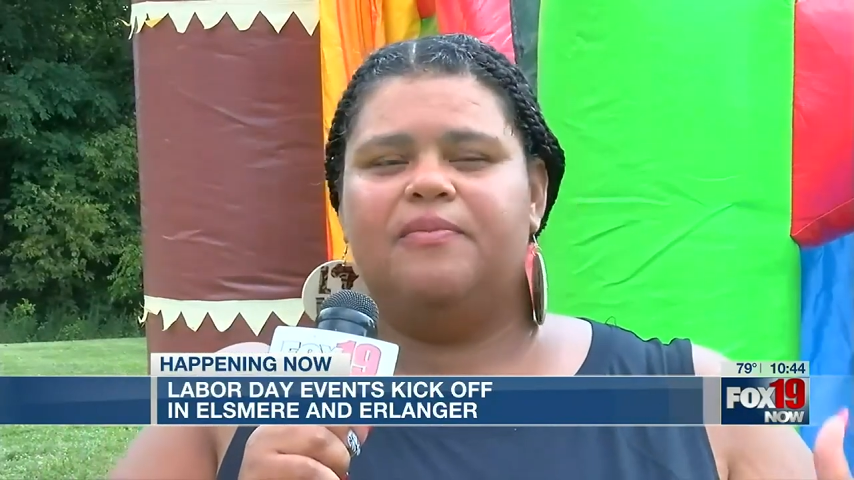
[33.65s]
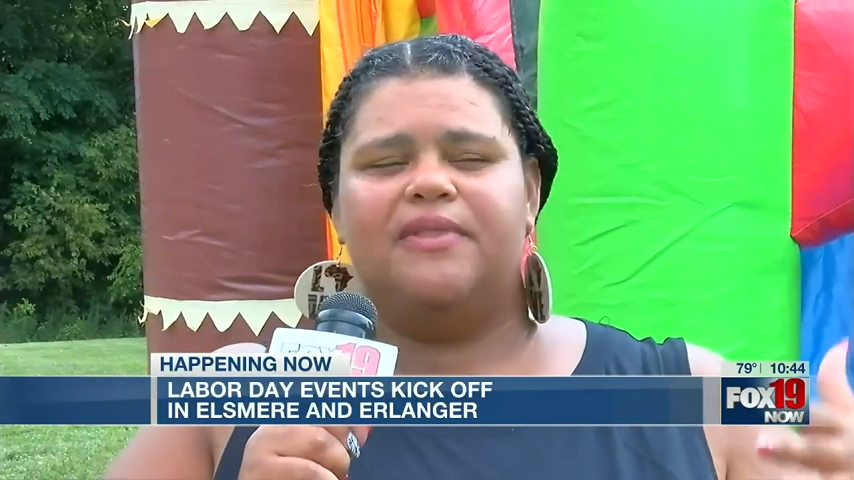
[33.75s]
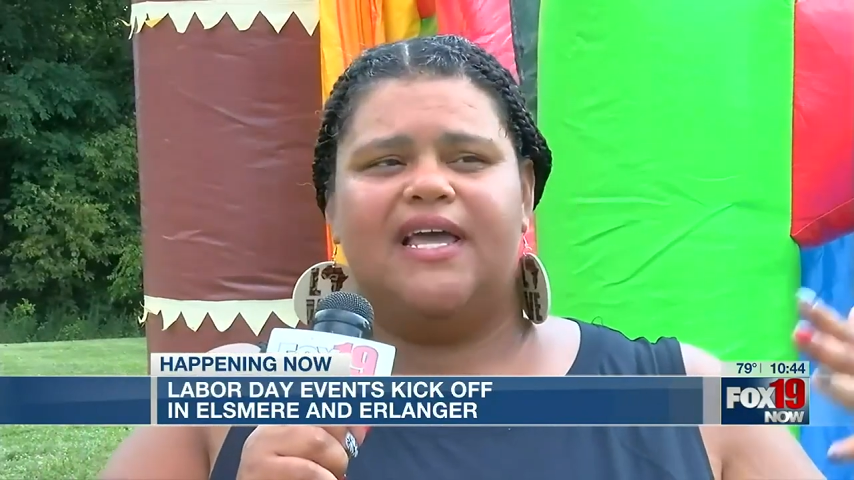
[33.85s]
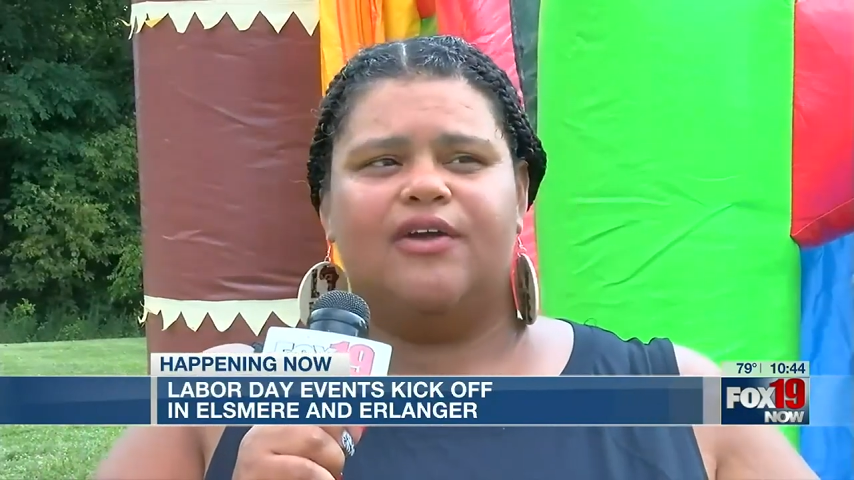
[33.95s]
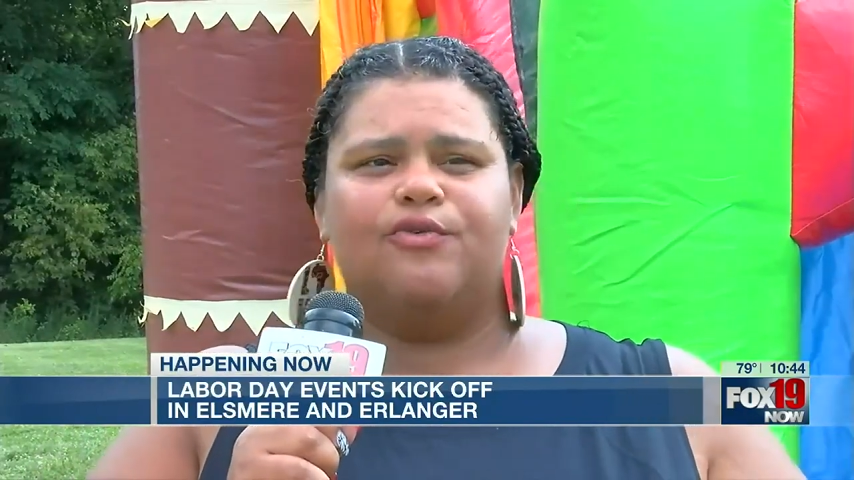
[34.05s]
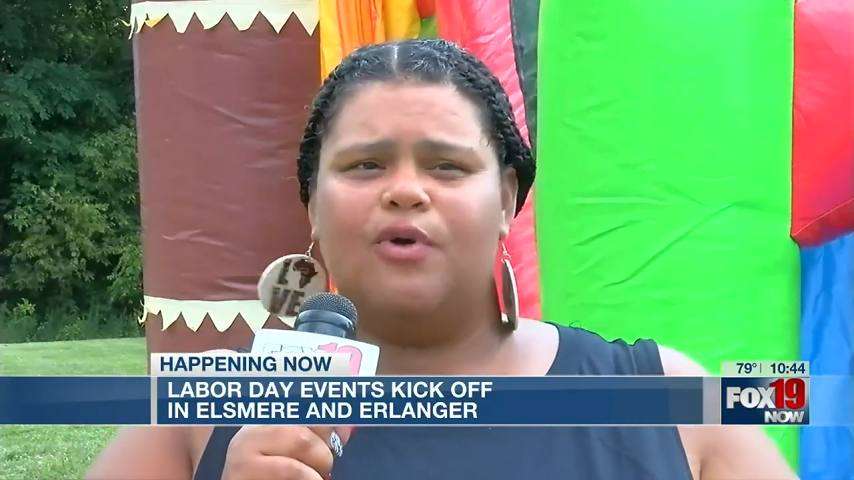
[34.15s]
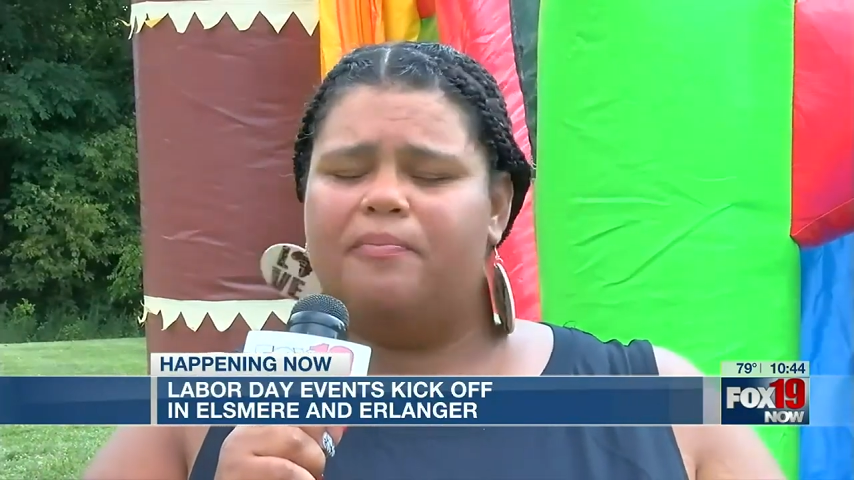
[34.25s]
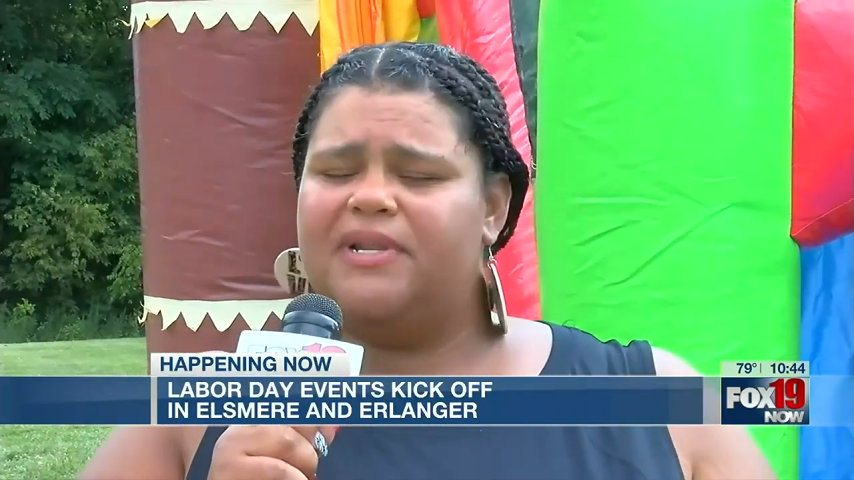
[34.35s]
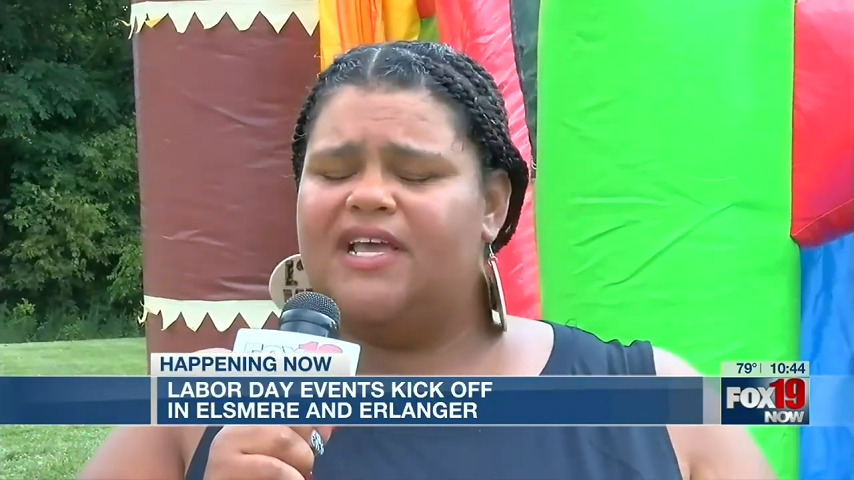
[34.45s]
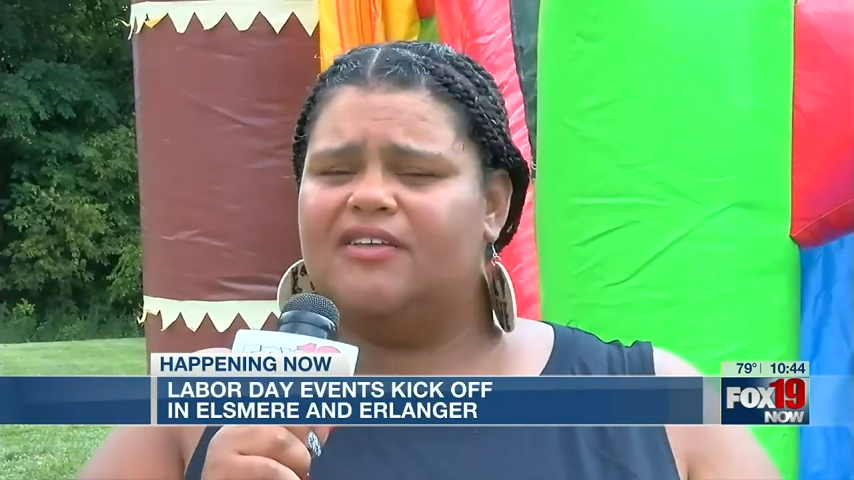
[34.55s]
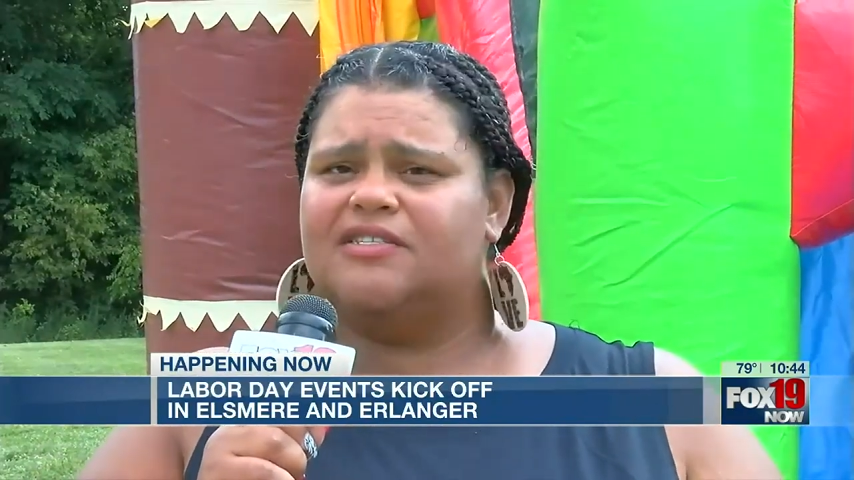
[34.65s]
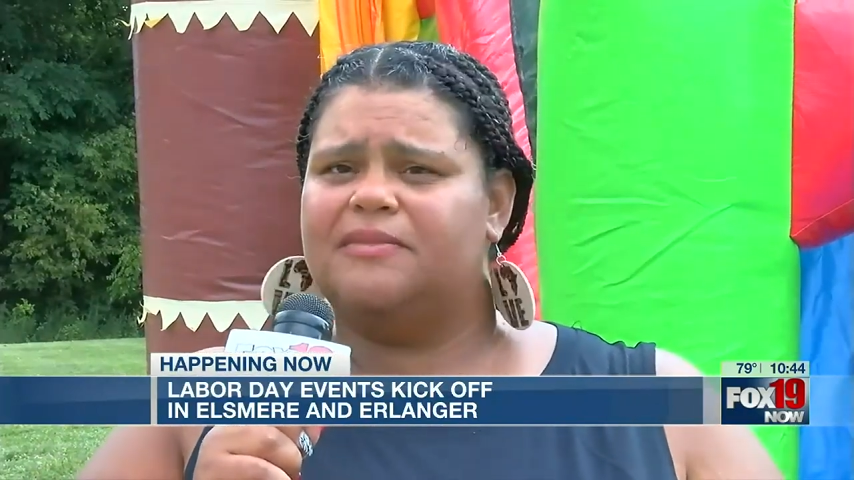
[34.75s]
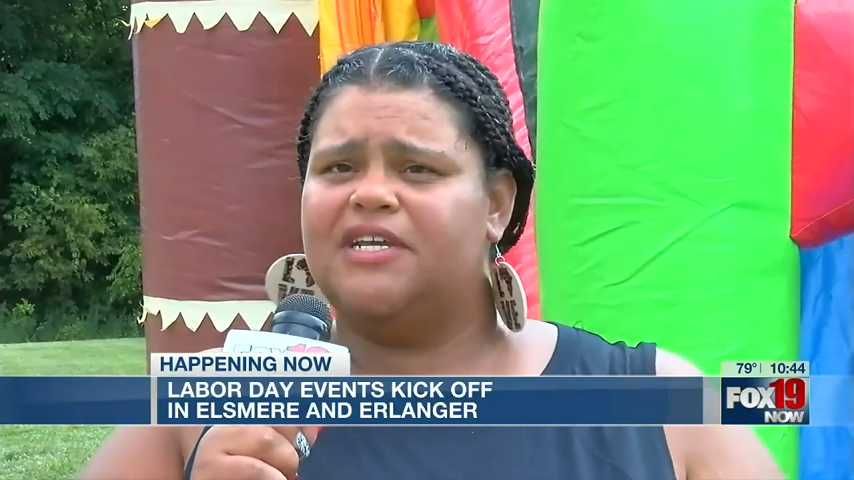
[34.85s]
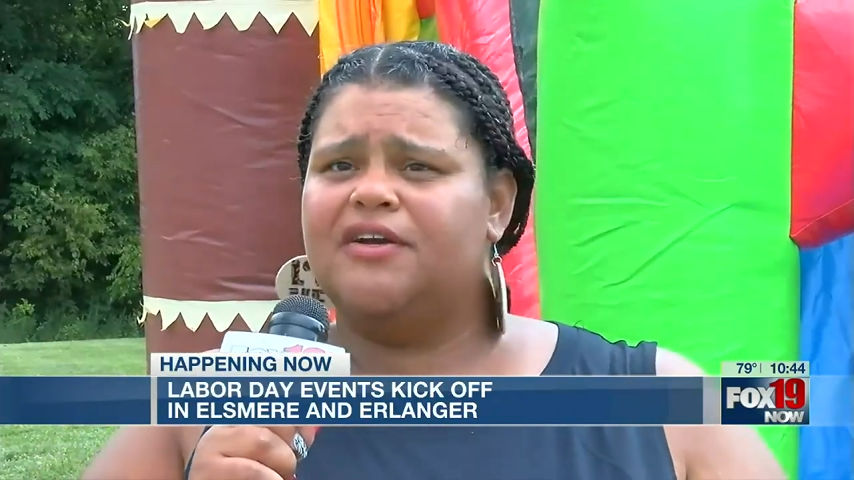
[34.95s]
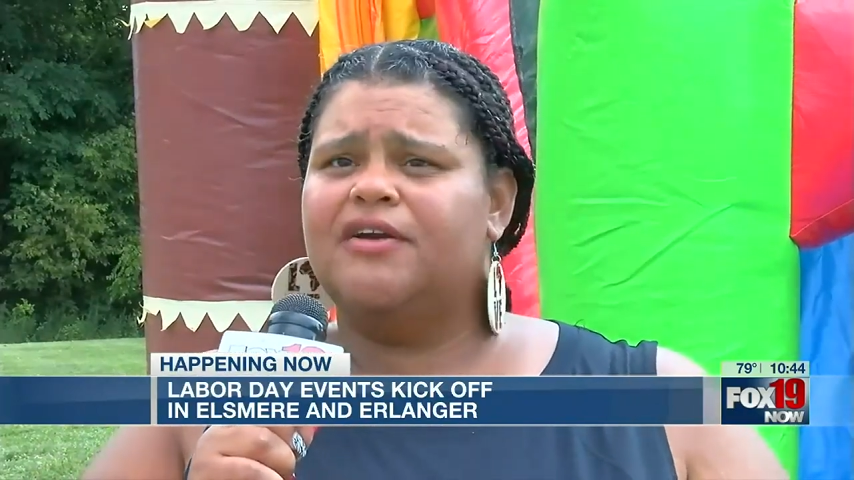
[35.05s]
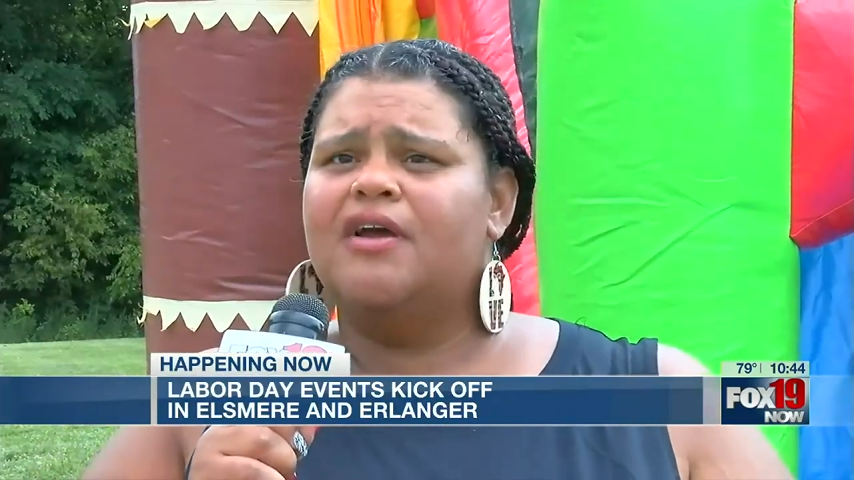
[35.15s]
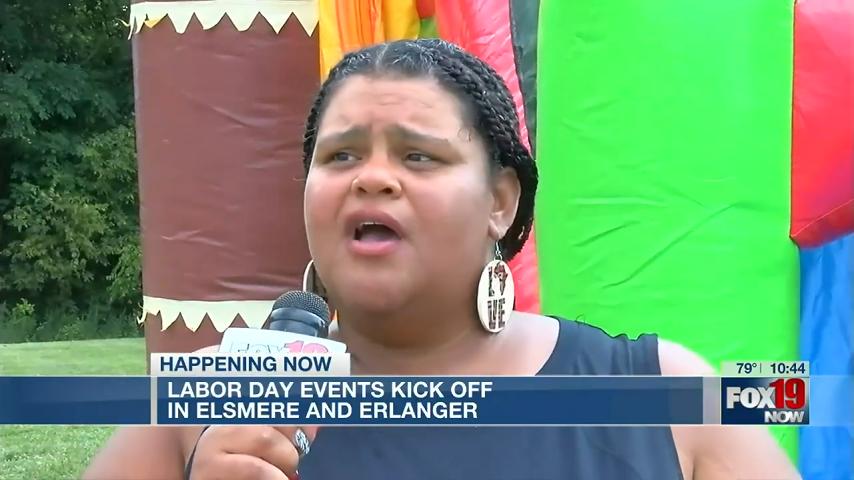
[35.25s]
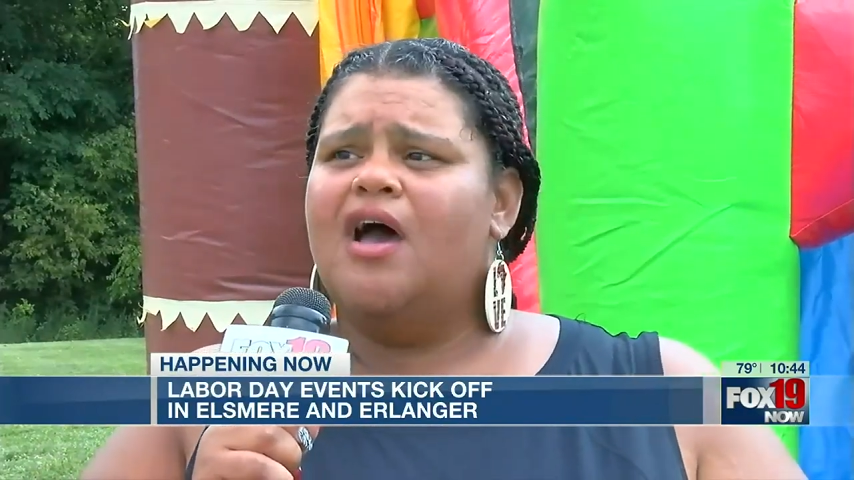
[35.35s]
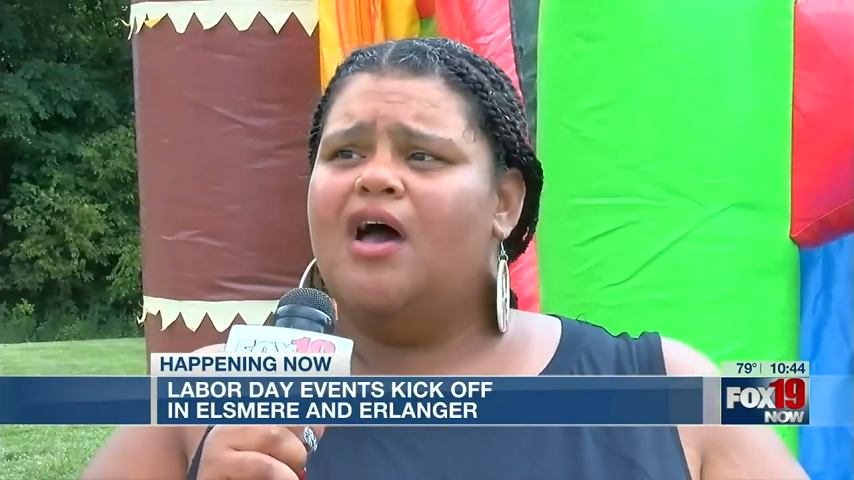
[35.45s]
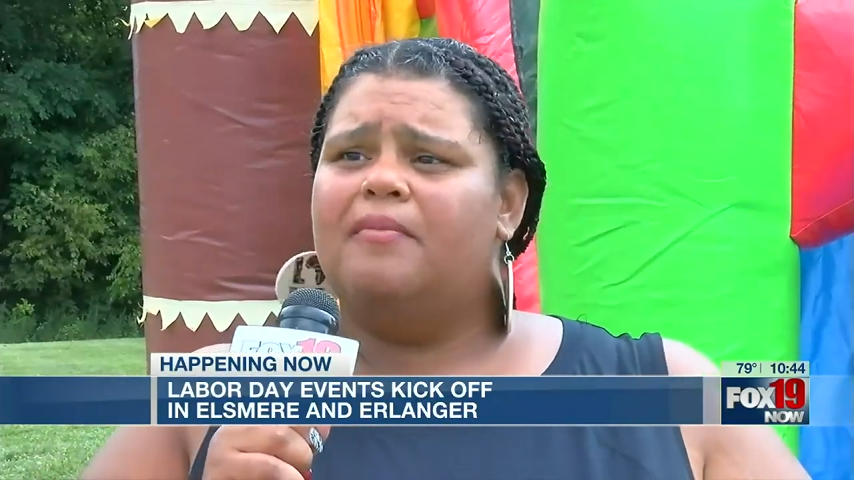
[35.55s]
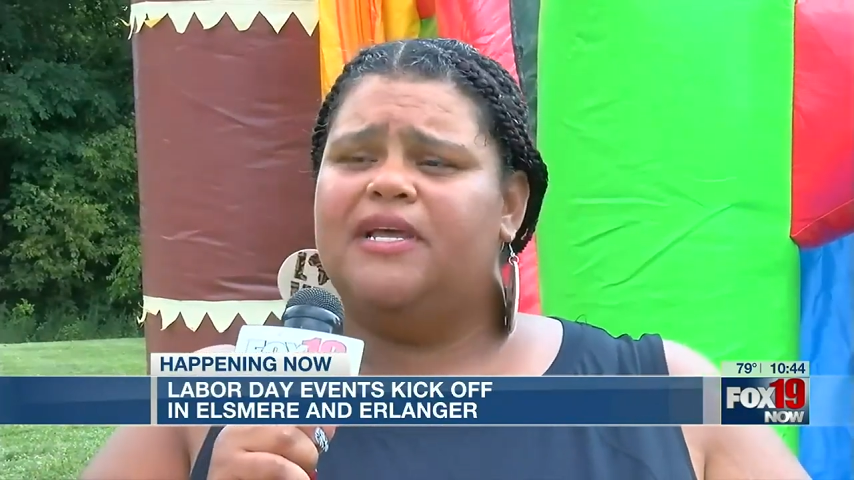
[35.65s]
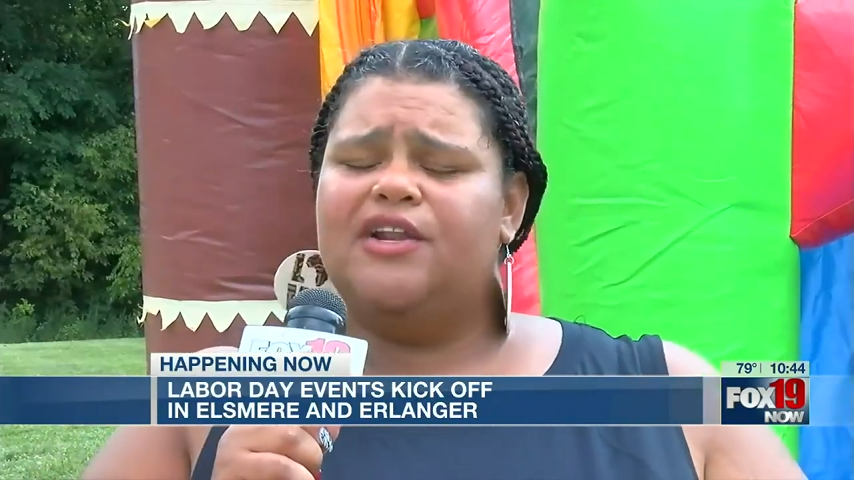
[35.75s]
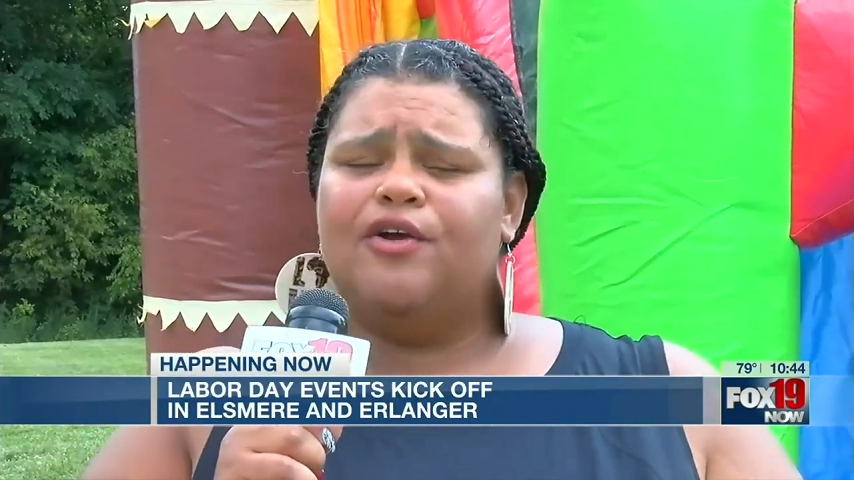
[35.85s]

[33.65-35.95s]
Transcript: people that grew up in Elsmere um, in